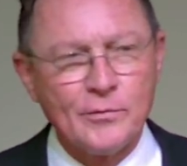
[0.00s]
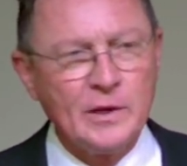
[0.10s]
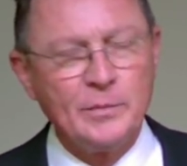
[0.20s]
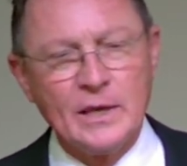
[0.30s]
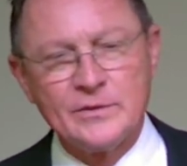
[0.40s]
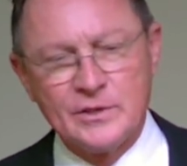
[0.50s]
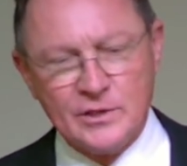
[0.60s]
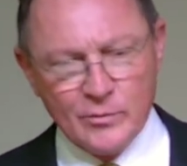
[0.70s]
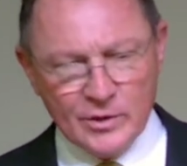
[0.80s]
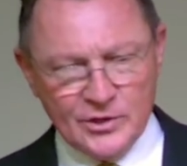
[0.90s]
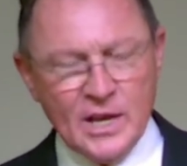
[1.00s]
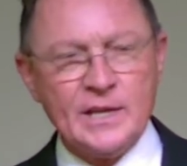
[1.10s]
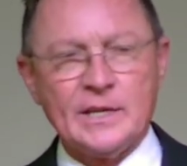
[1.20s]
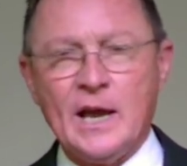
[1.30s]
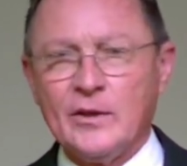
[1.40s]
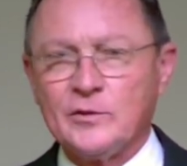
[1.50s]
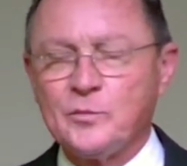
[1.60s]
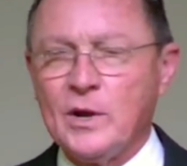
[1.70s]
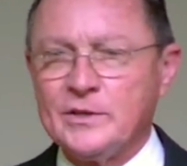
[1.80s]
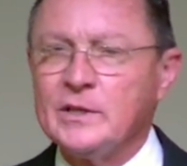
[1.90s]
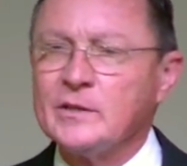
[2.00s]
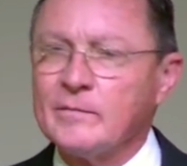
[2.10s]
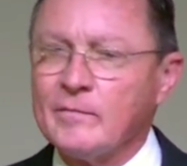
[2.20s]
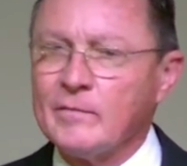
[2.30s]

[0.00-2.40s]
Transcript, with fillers: three places there were Gentiles present